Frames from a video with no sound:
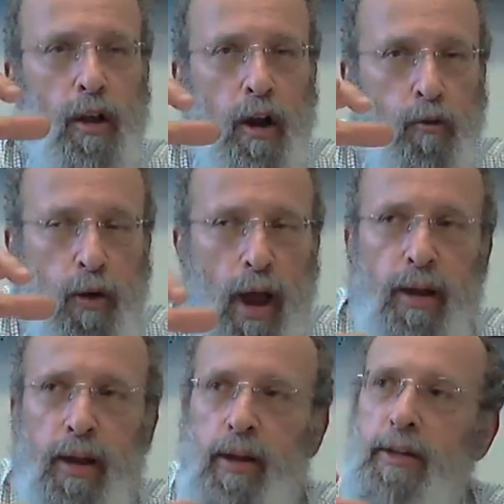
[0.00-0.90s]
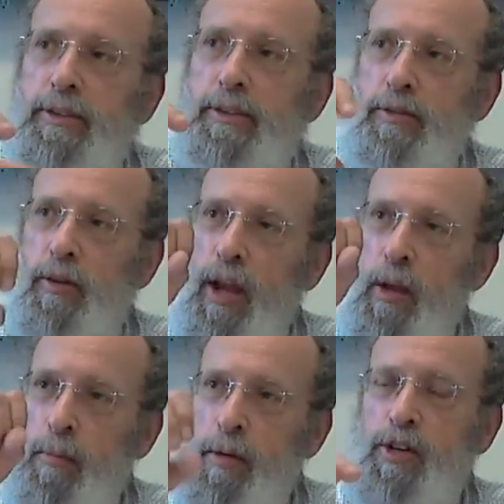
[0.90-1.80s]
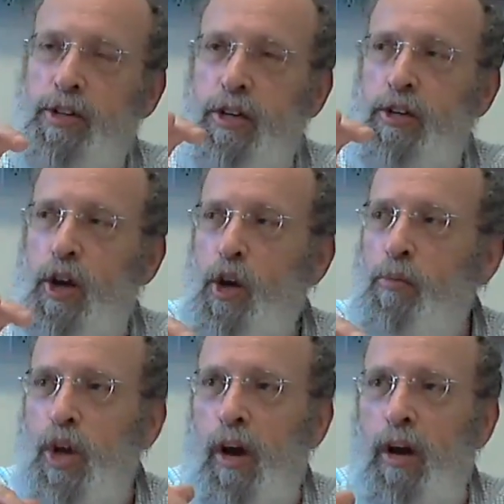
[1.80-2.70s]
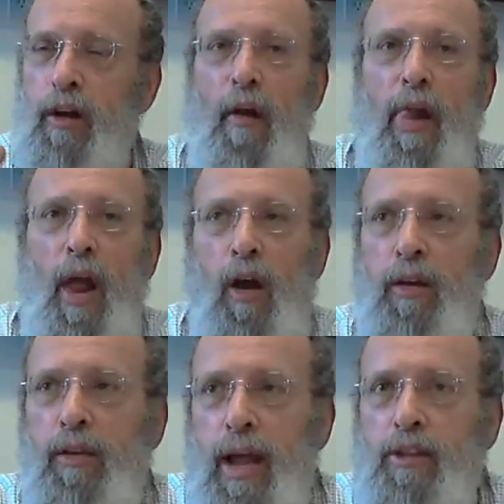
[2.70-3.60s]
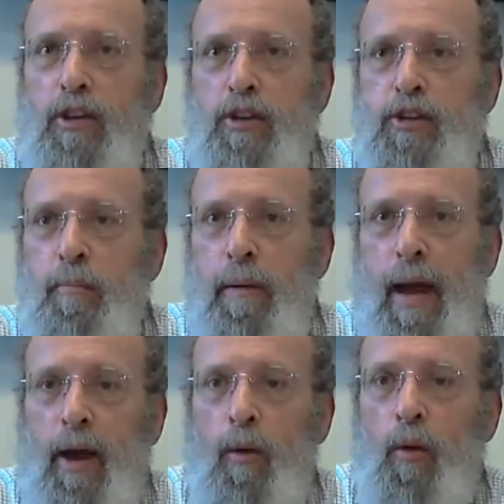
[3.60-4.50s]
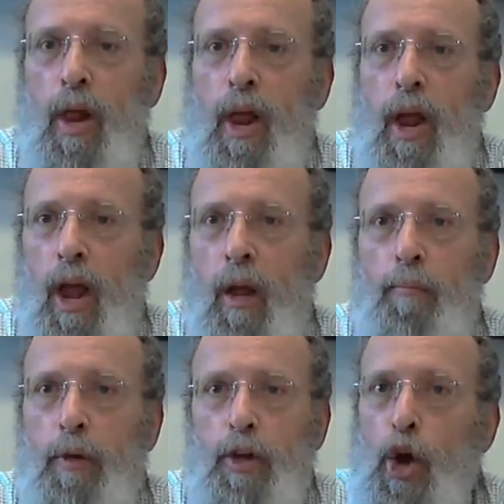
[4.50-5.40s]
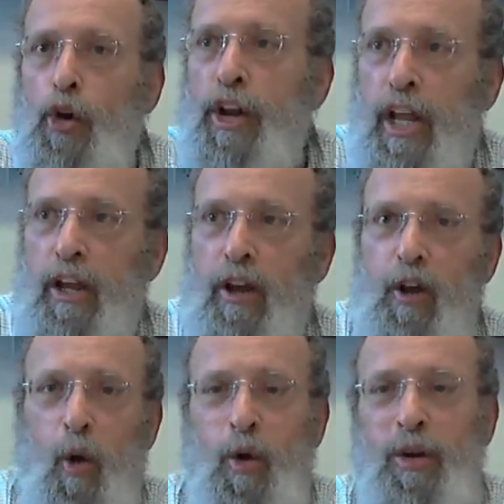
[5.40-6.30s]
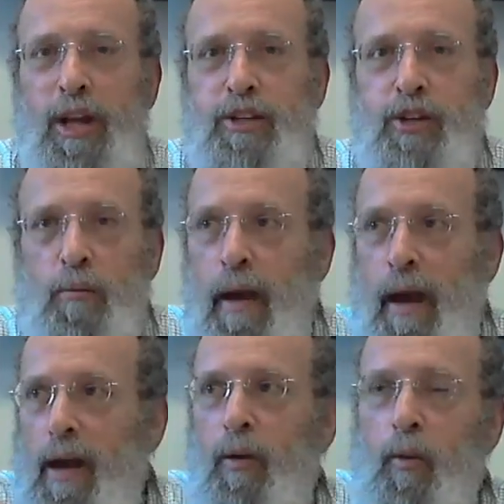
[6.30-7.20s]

erotic images and terms are not somehow dirty or not somehow